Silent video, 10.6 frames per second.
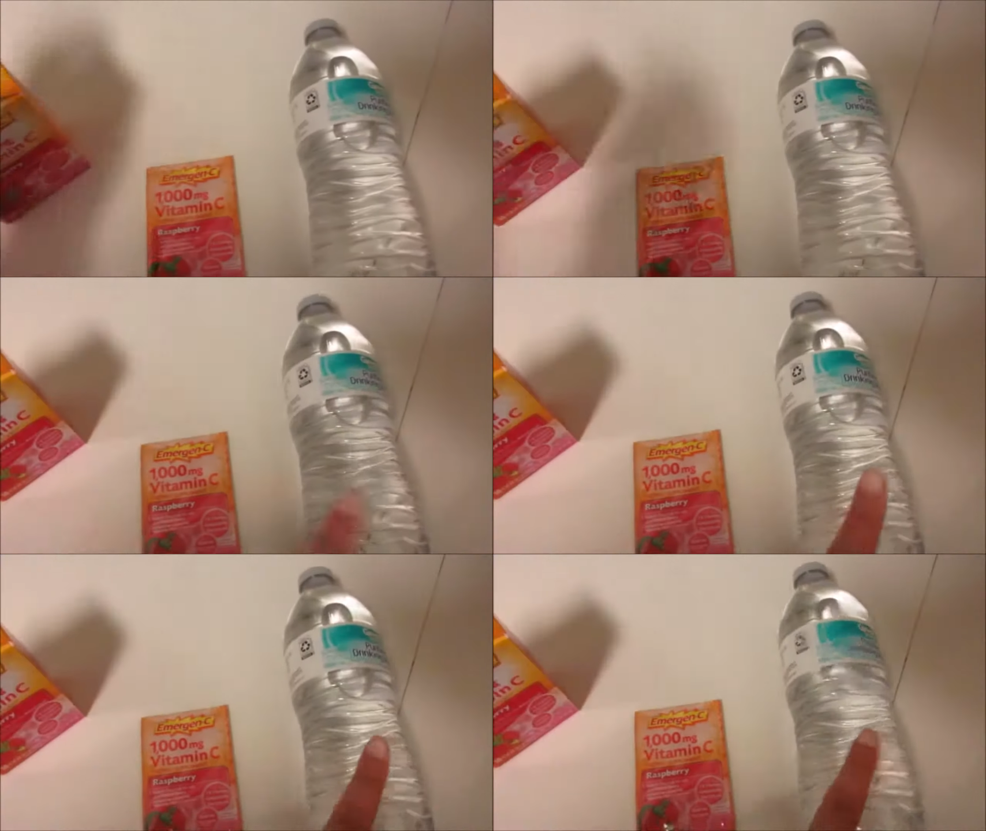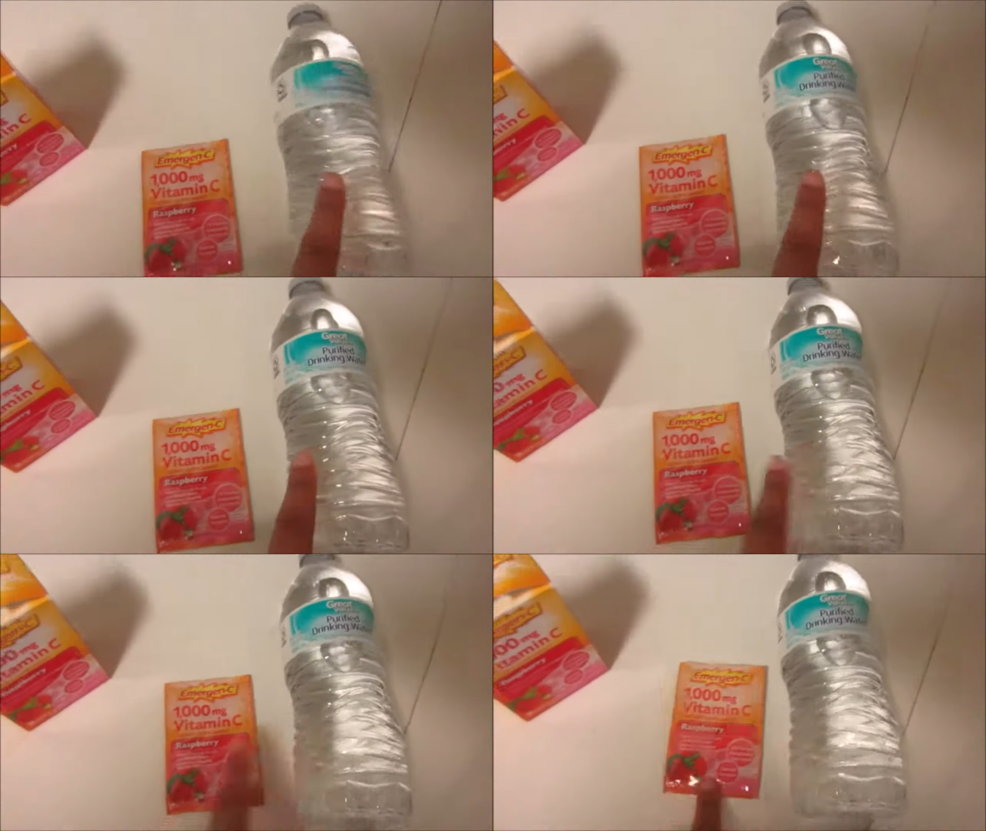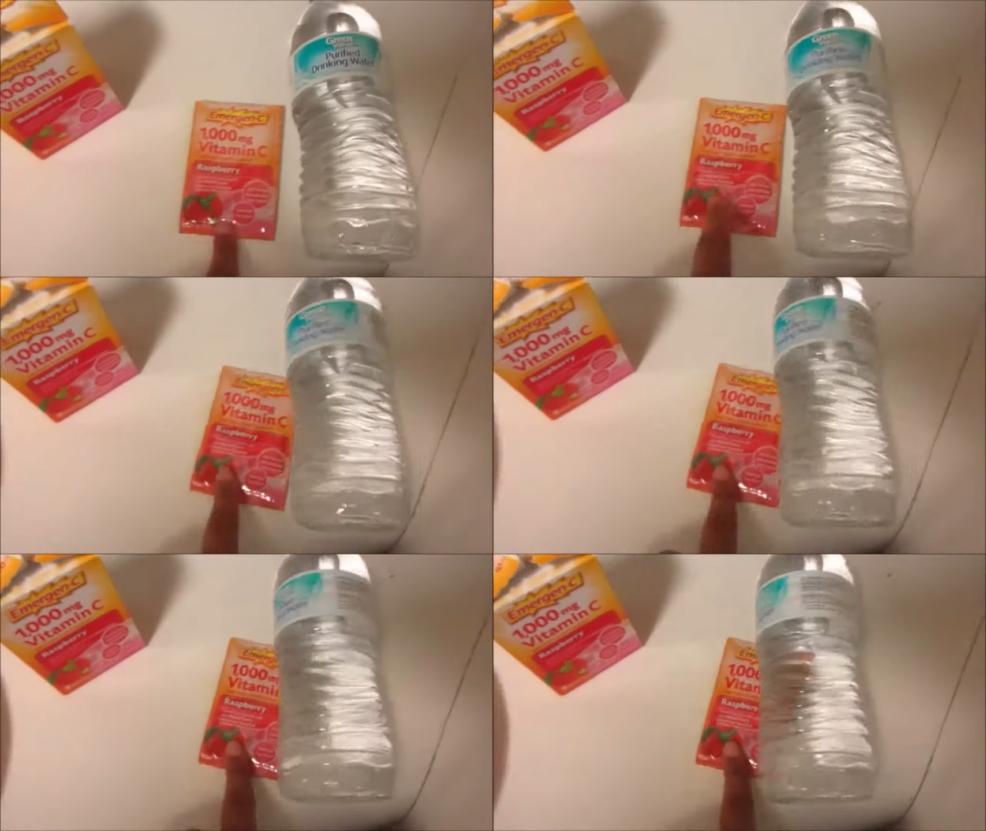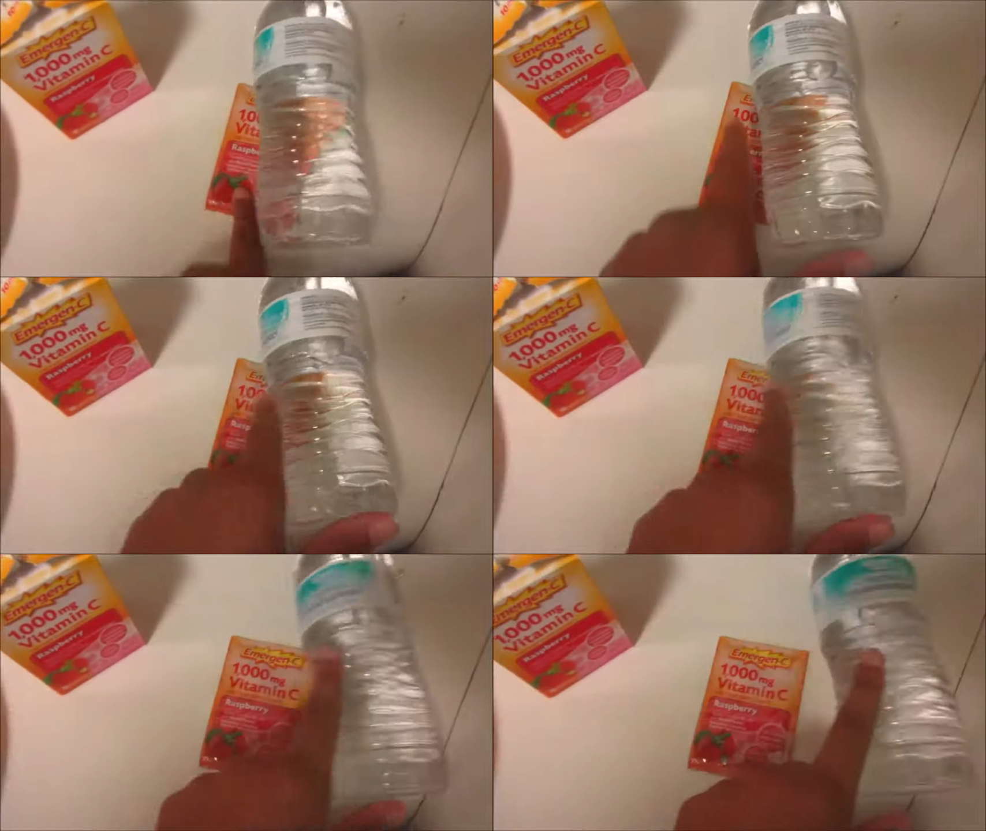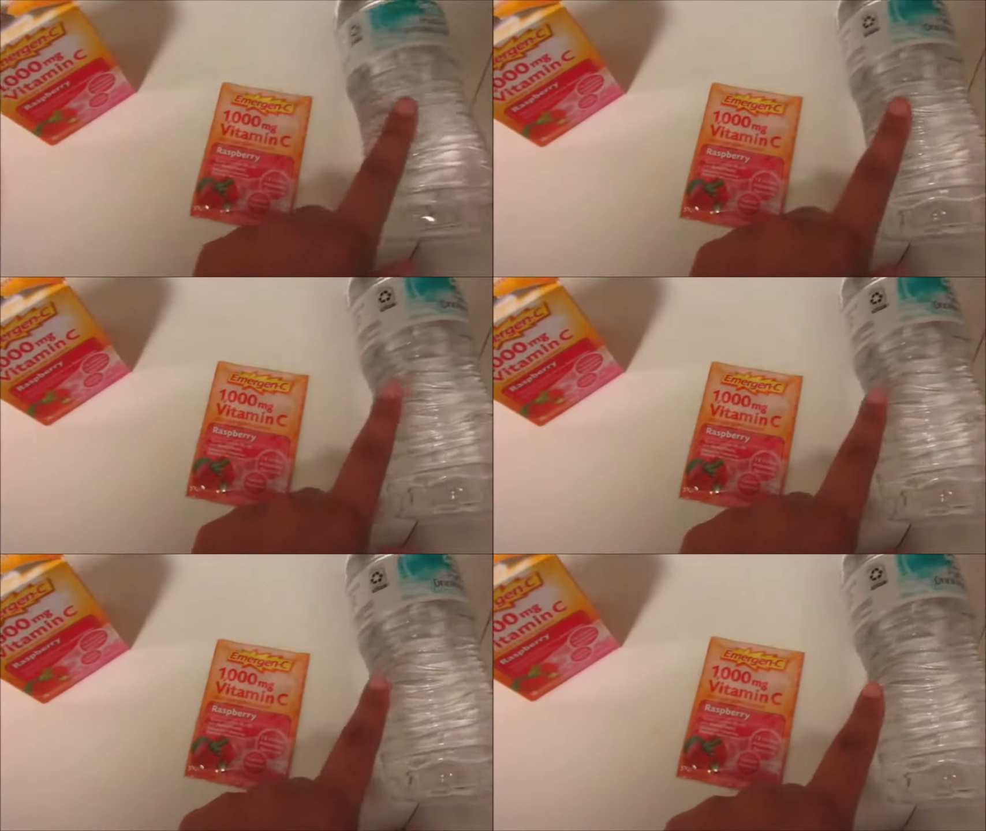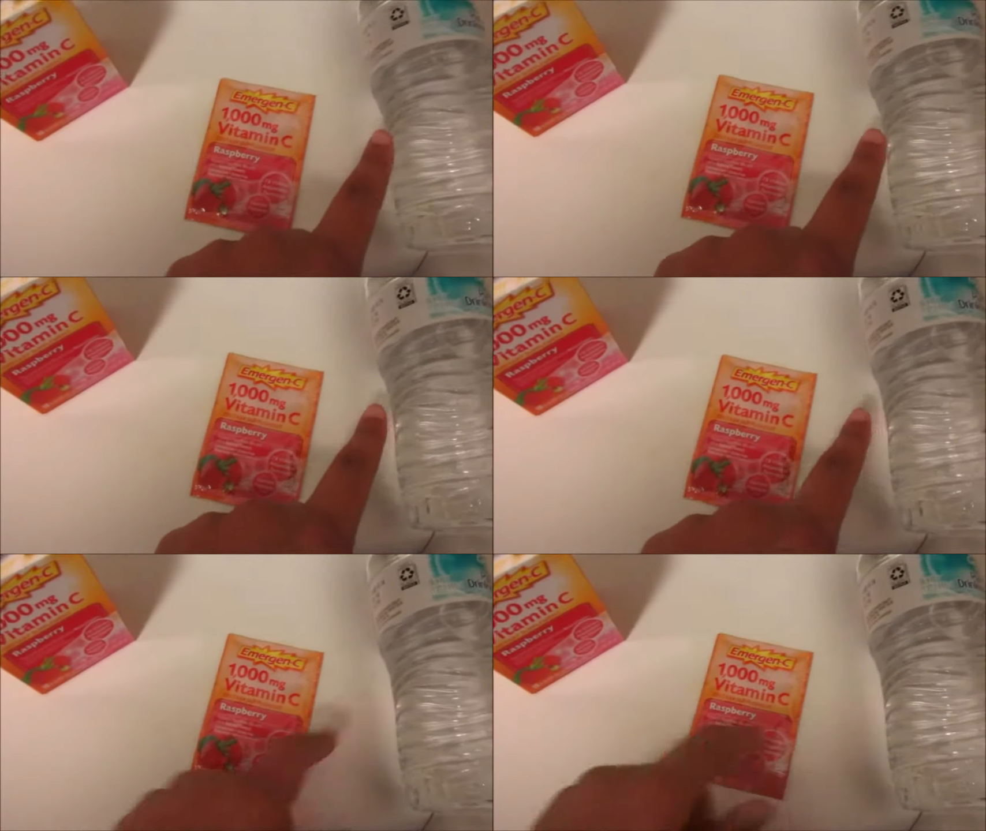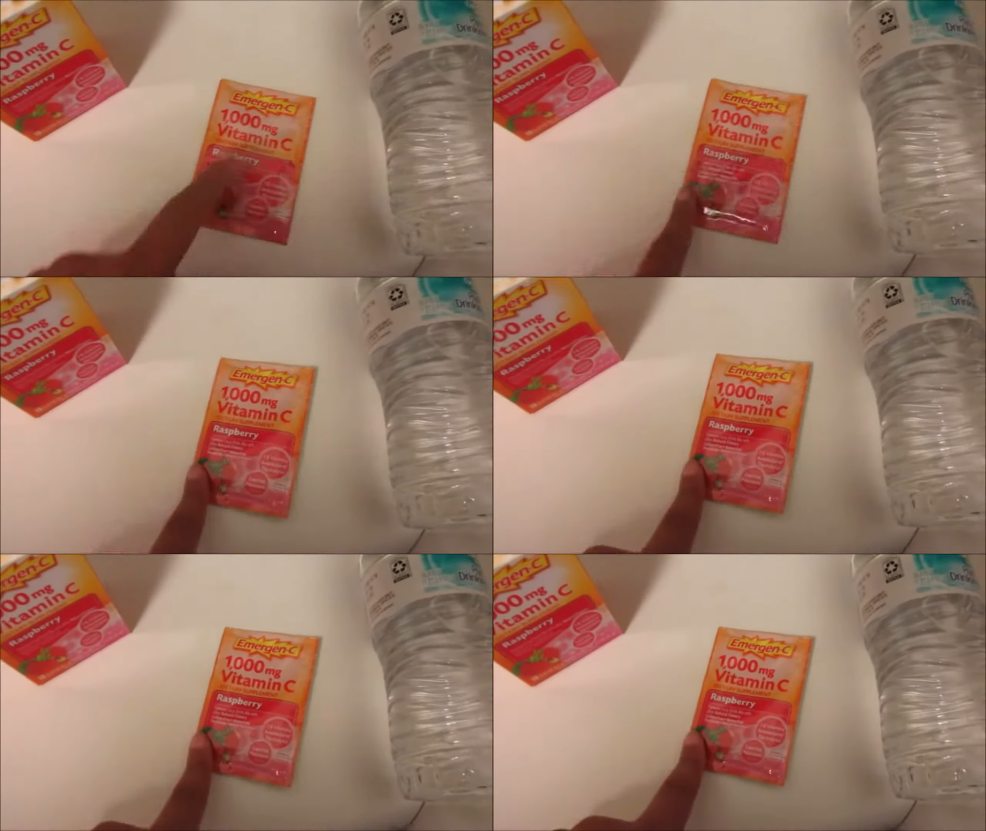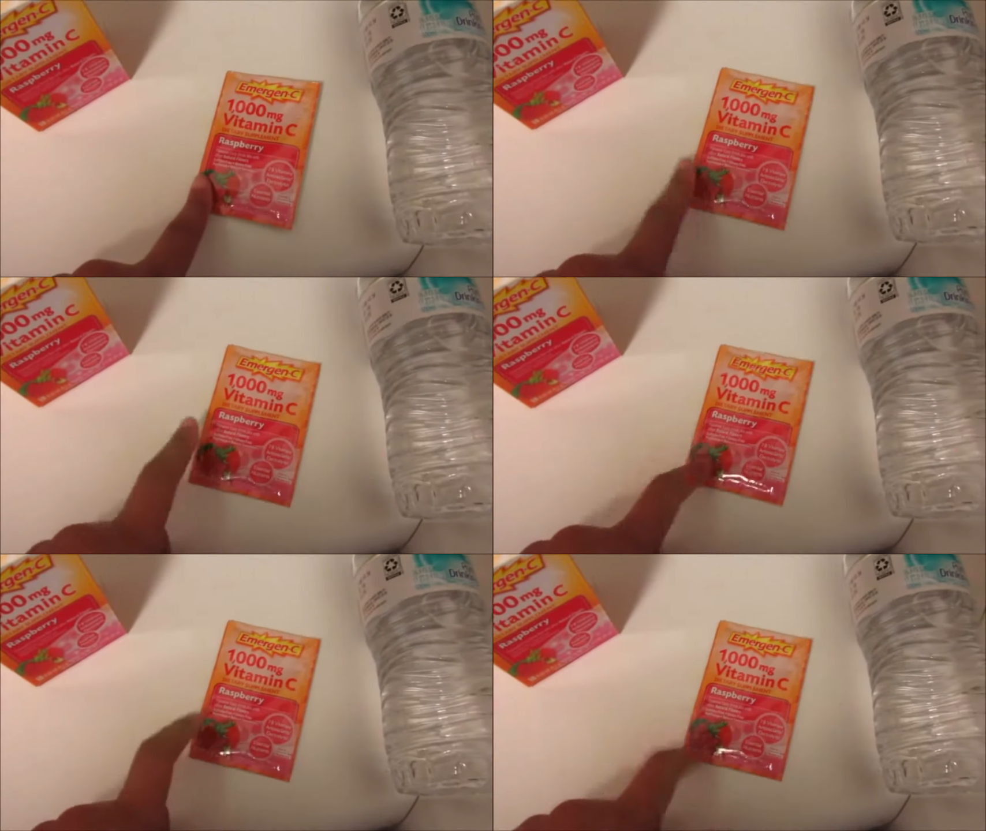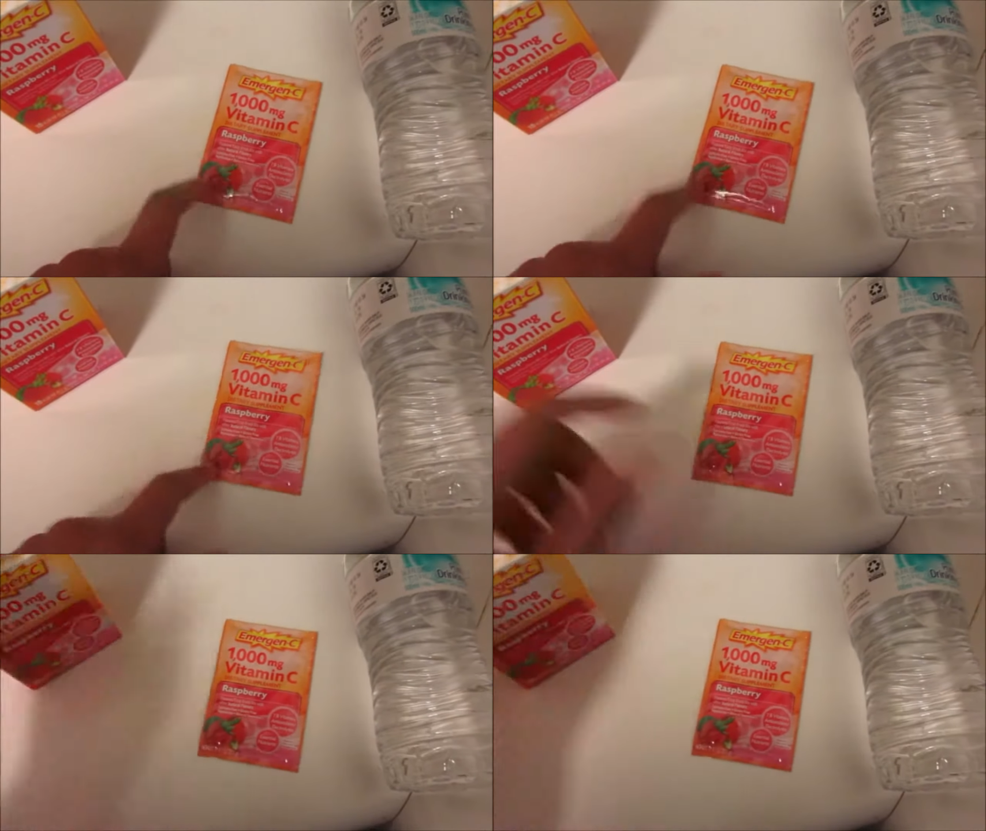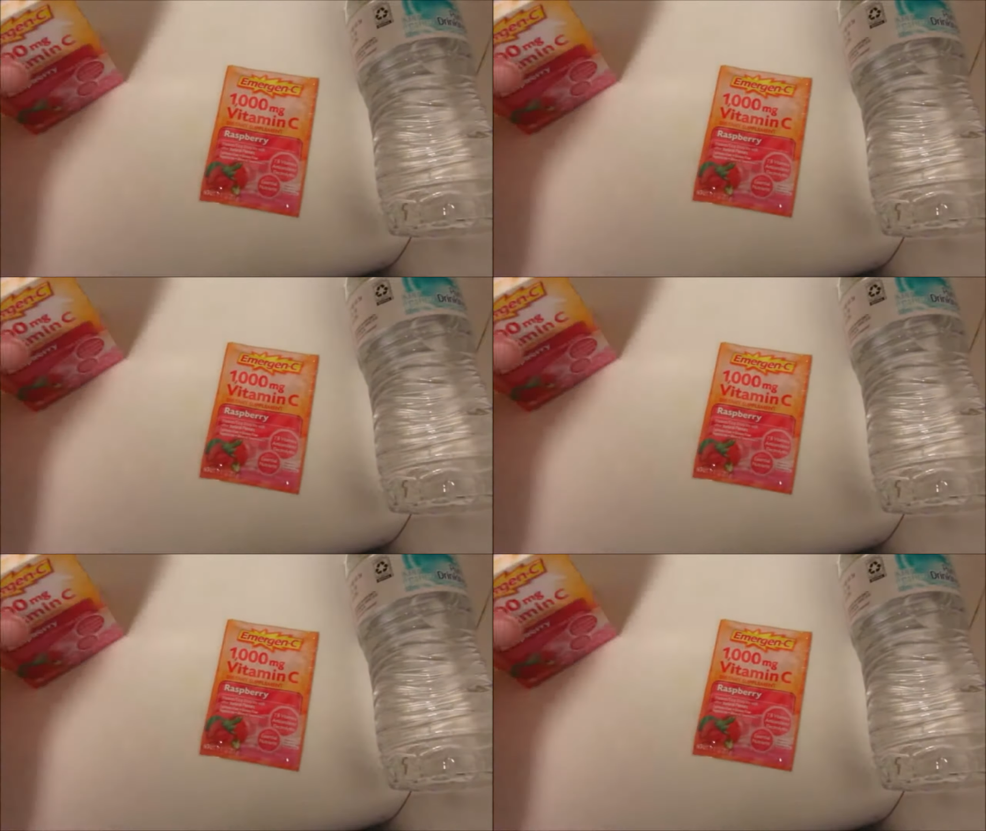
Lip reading: [unreadable: no face in view]